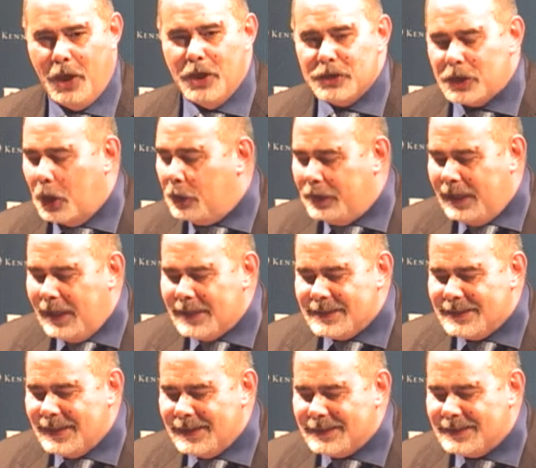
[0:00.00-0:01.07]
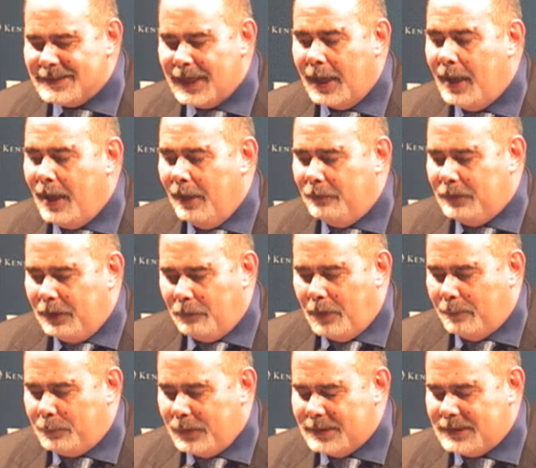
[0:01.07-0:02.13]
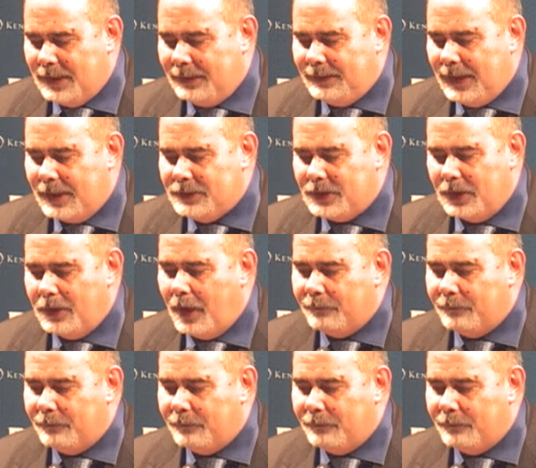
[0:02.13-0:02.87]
So this is uh, the representation